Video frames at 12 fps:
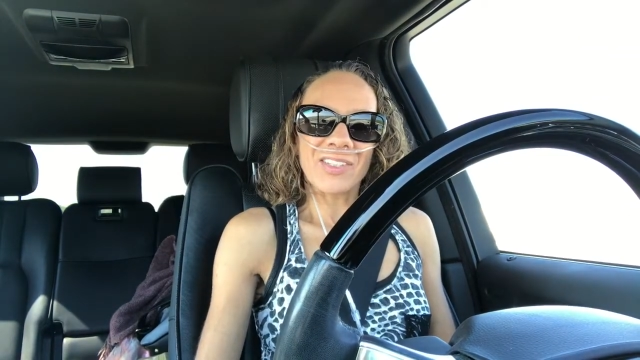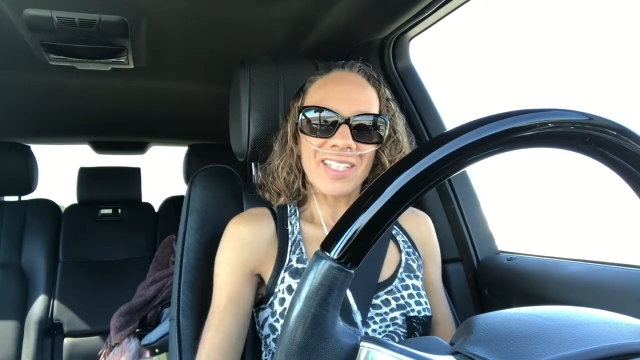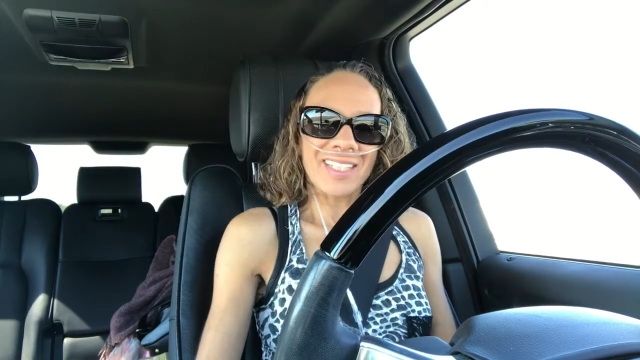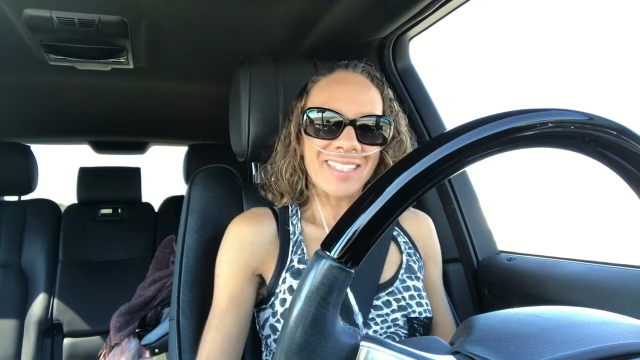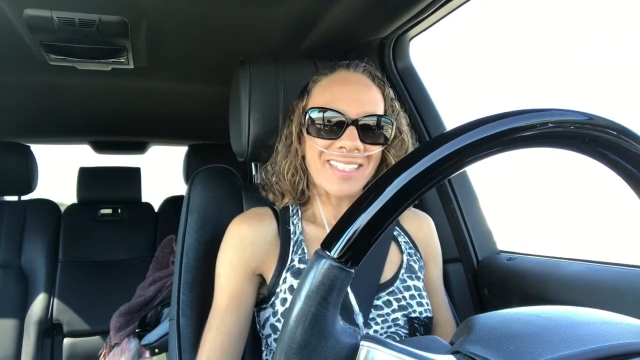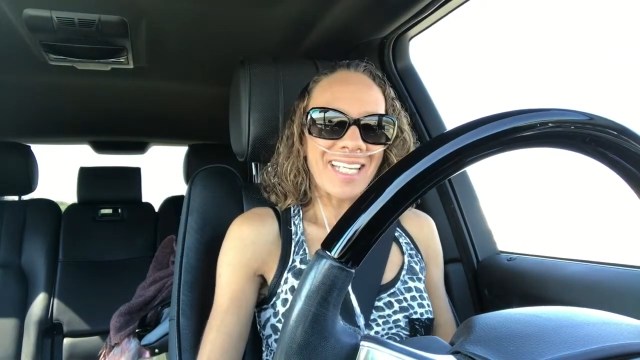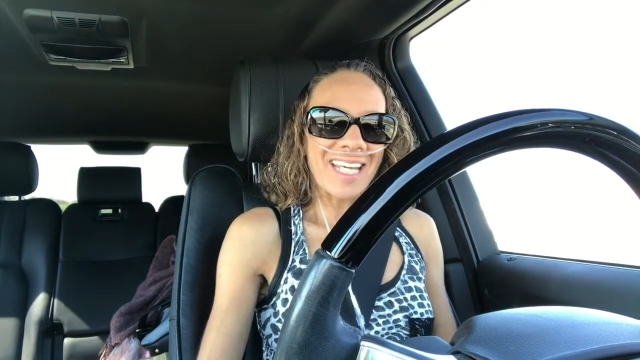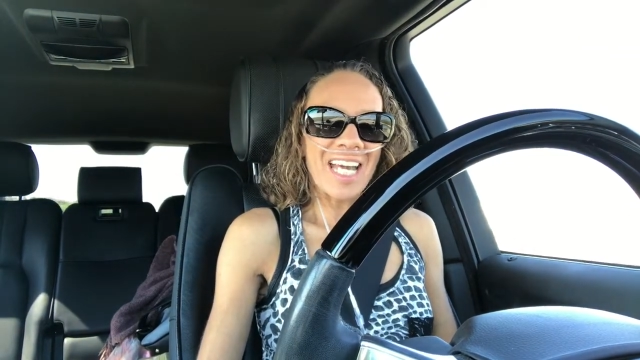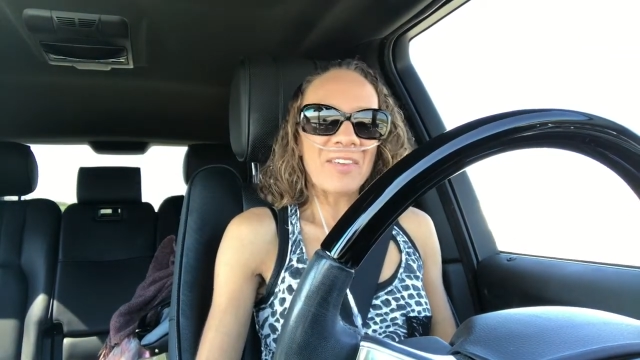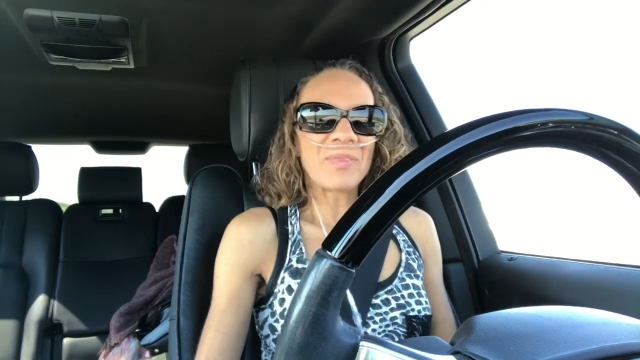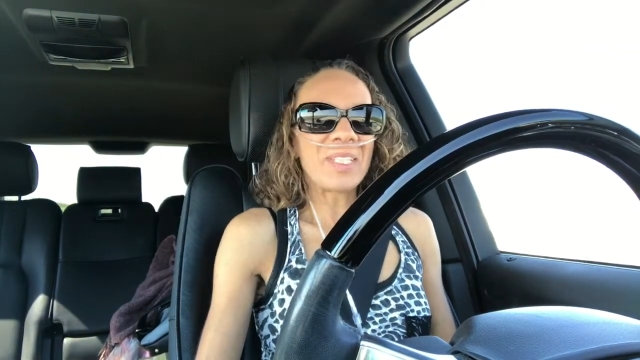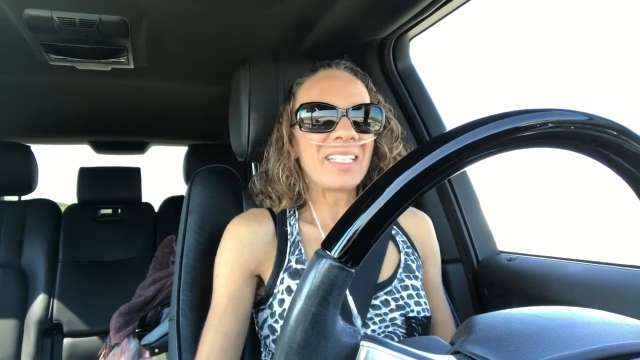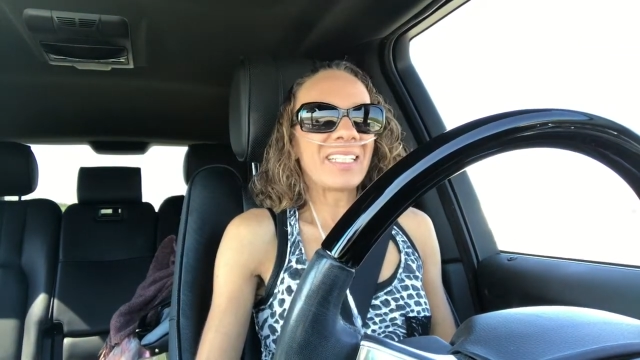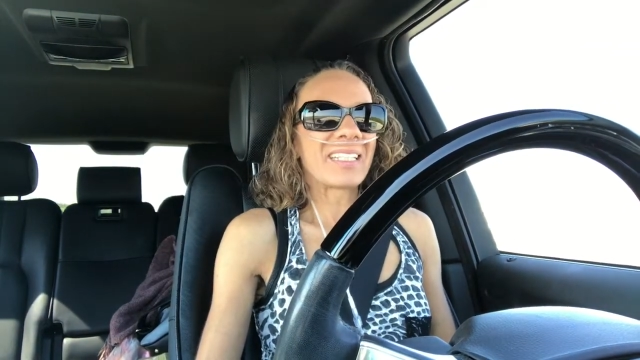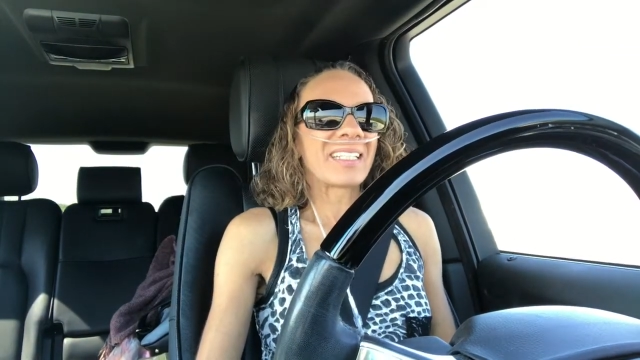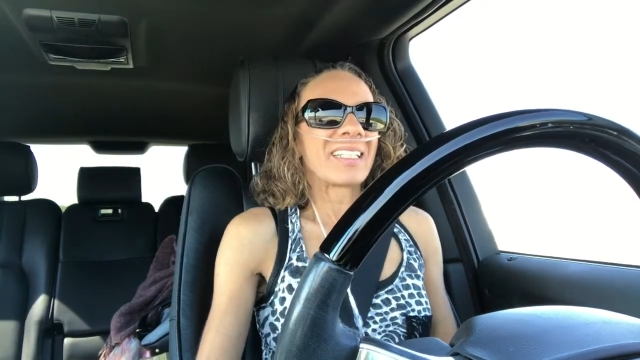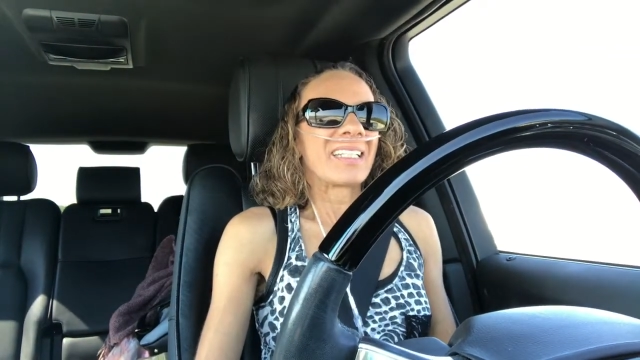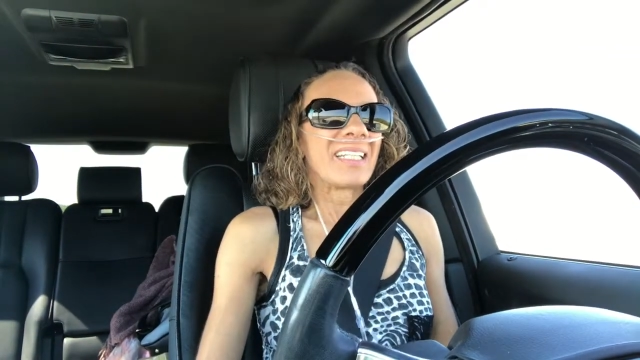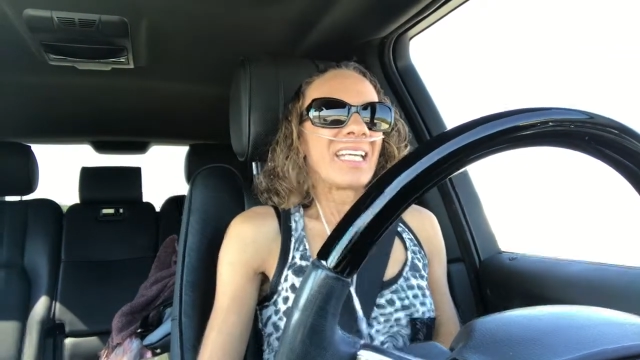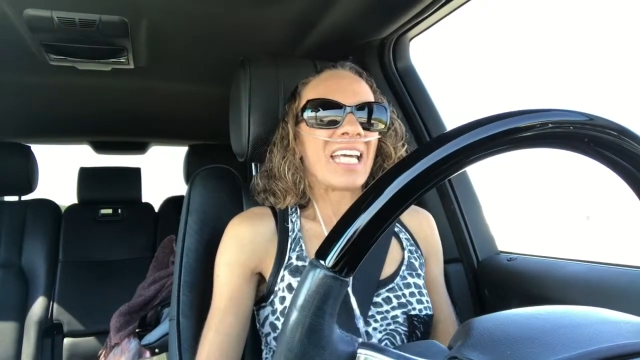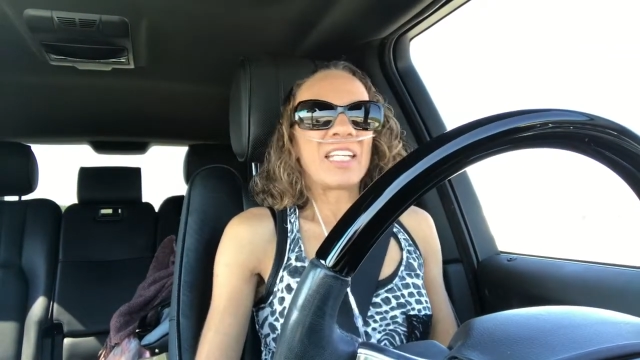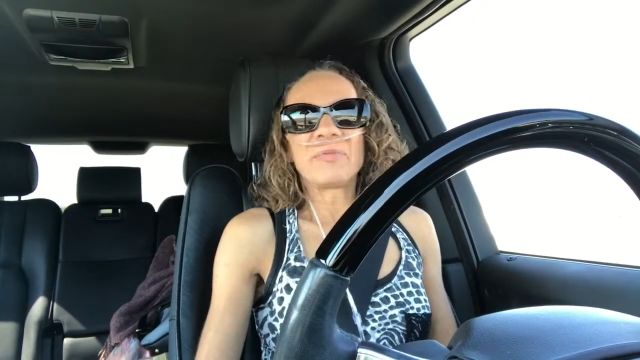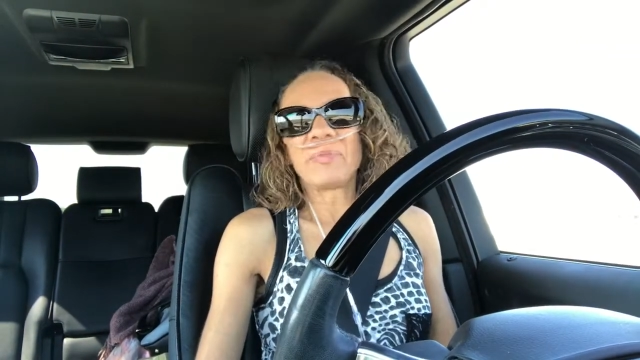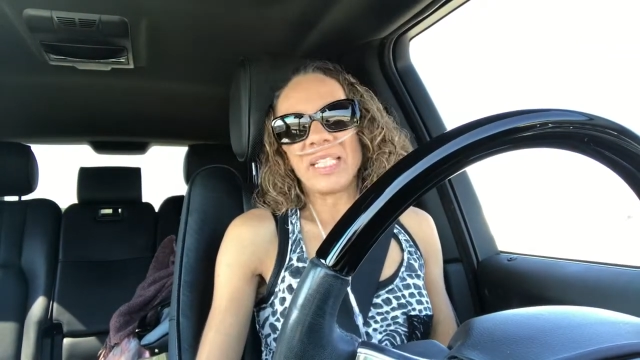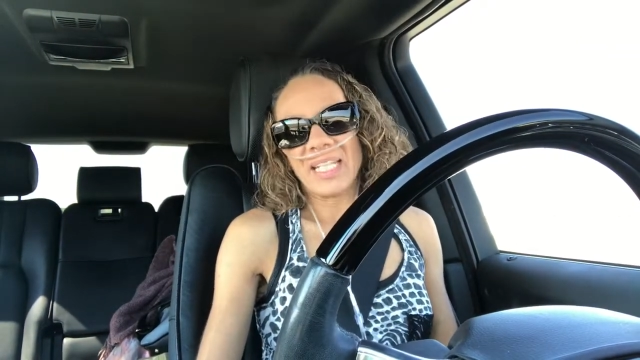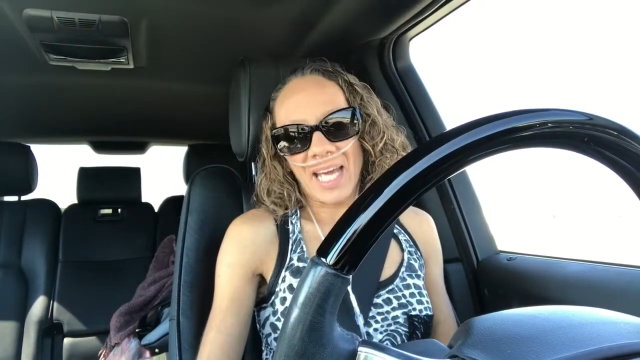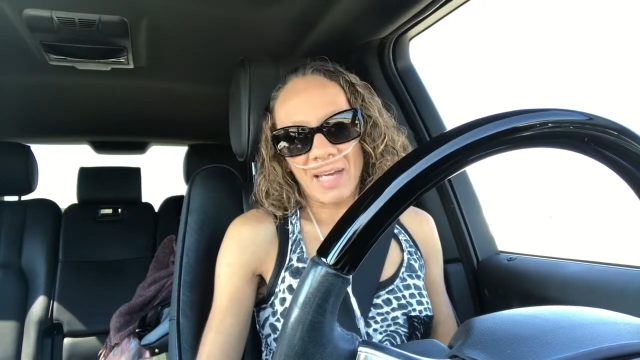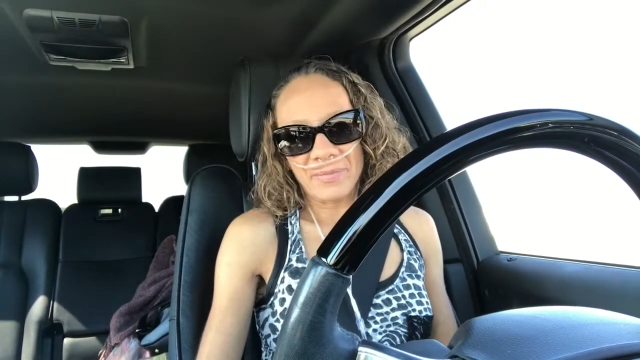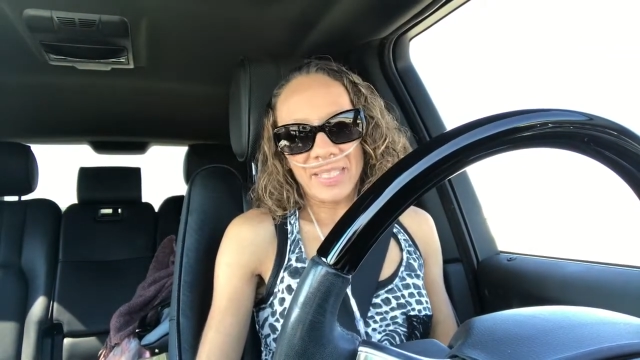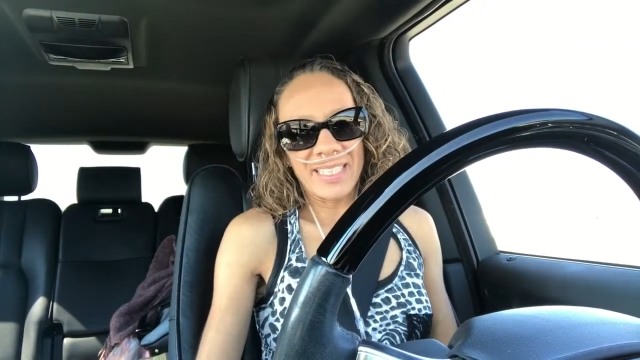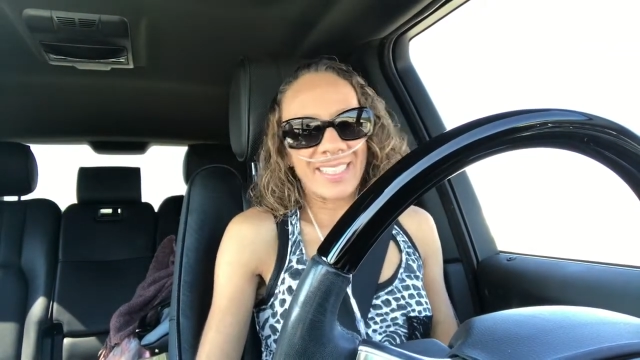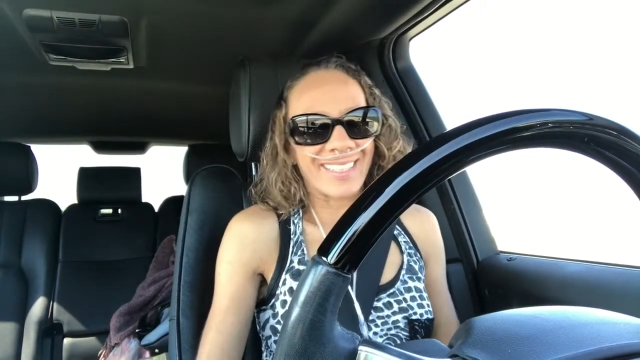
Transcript: Try to stay happy and be happy.